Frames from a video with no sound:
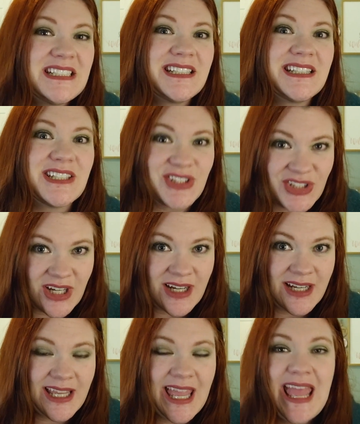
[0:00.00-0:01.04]
The
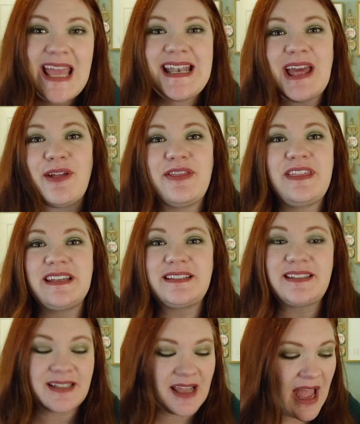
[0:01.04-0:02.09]
Starik. Now
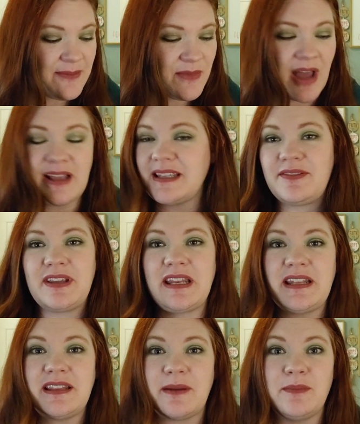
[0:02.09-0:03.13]
this, I'm not giving
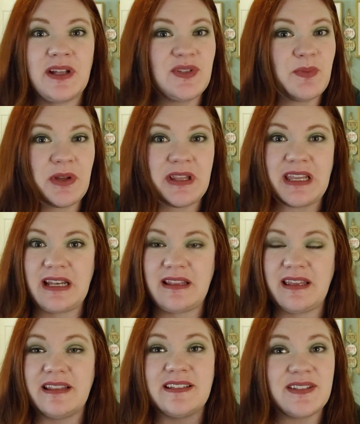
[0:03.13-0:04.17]
anything, I'm not spoiling
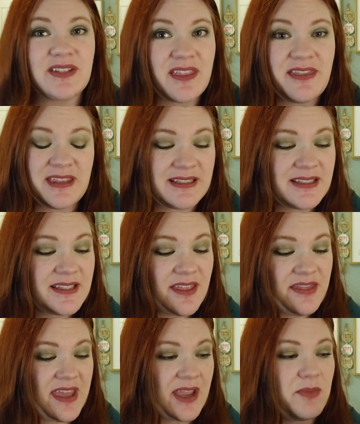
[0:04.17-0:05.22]
anything. This is a
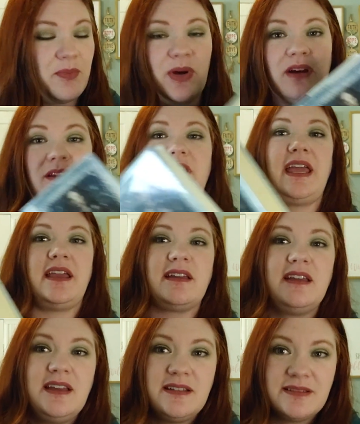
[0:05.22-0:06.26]
thick book. Like,
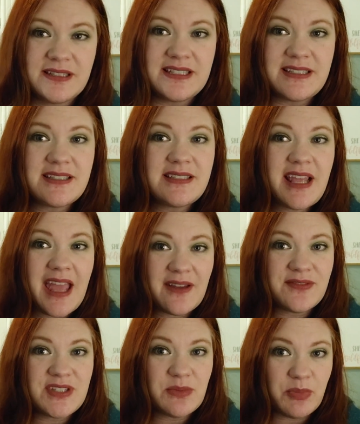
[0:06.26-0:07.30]
this is a
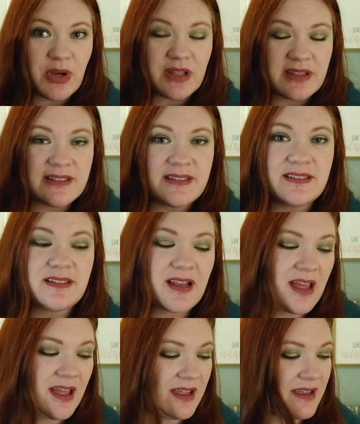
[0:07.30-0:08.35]
hefty book. This is
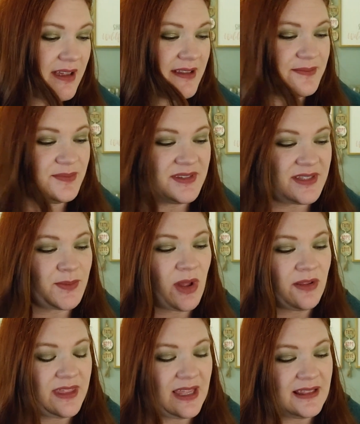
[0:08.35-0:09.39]
not a
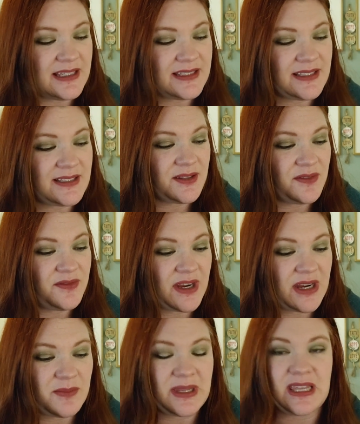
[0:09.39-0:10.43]
small thing. This is
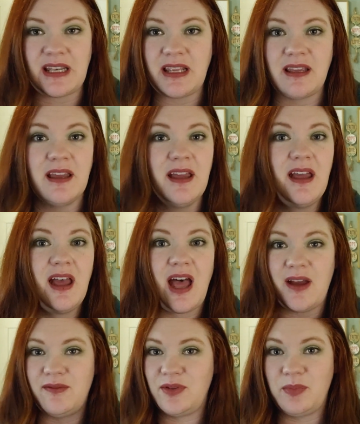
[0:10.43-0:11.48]
very beginning
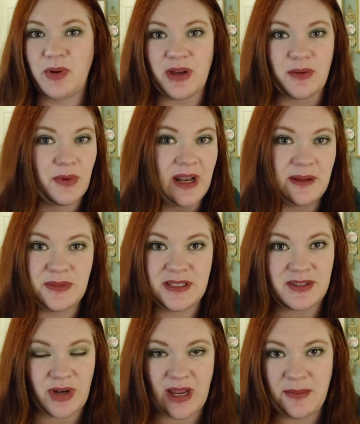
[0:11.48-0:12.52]
of the book, what I'm
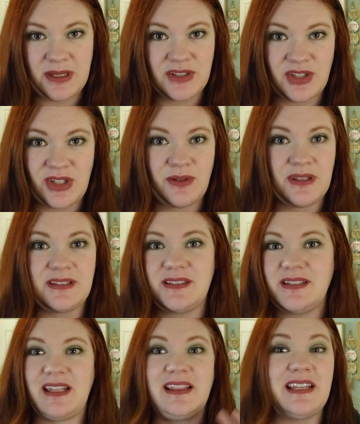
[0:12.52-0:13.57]
describing to you. This is
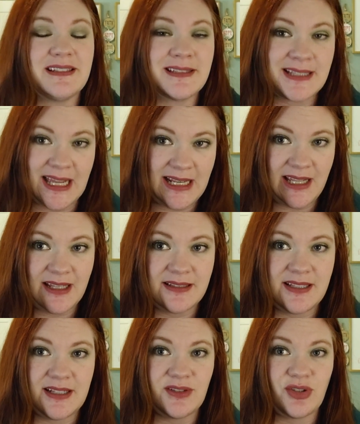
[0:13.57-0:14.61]
like the inciting incident.